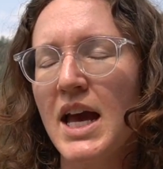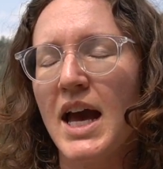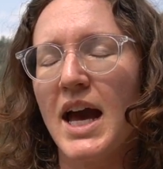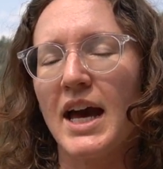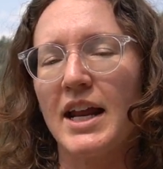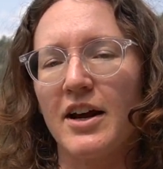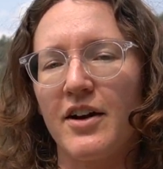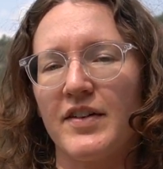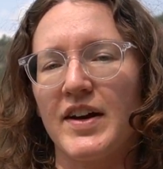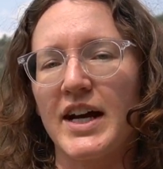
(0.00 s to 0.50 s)

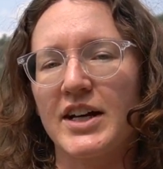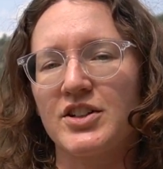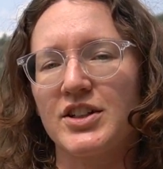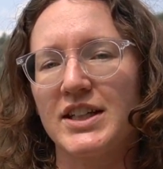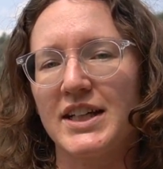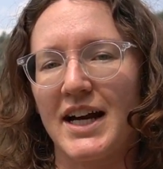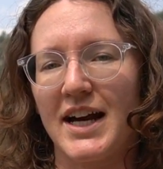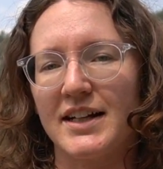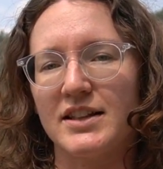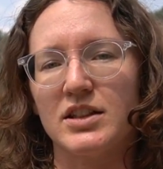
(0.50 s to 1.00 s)
and I've
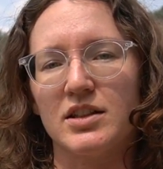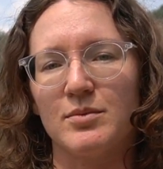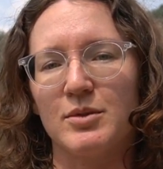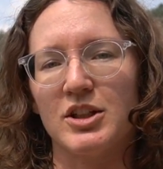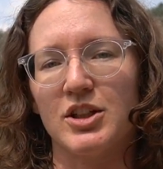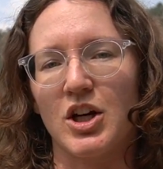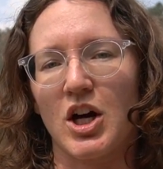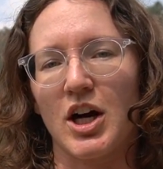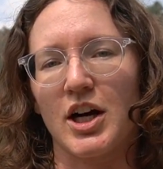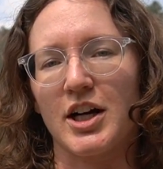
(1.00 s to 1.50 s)
actually had
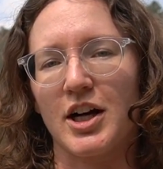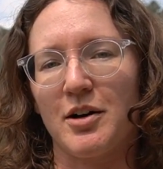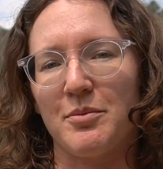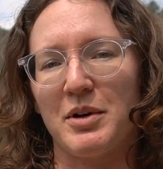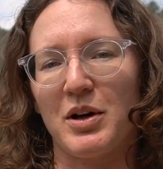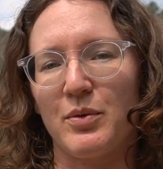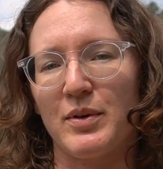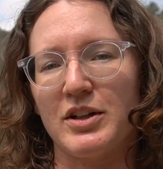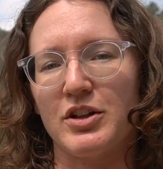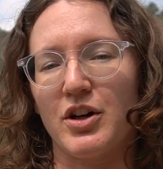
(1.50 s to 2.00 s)
someone knock on
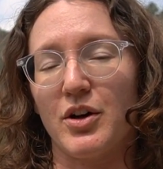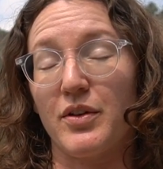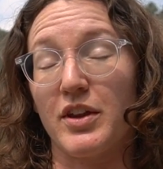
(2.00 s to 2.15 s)
my window.